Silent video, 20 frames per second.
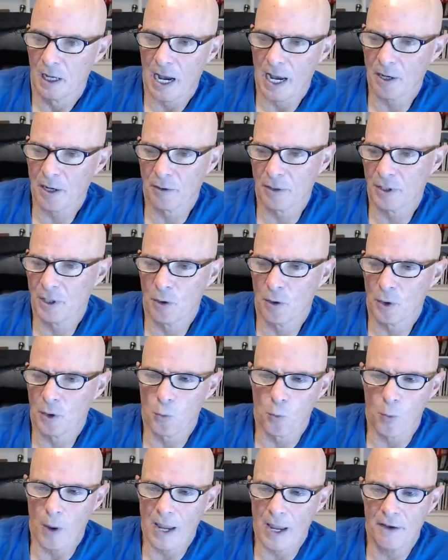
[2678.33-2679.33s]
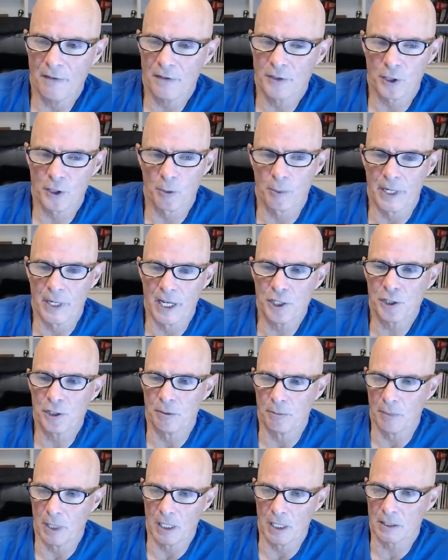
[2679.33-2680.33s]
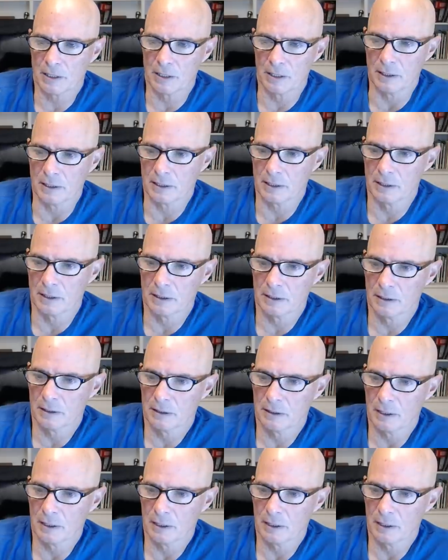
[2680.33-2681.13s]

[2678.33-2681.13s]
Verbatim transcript: I don't know what a wave termination box is.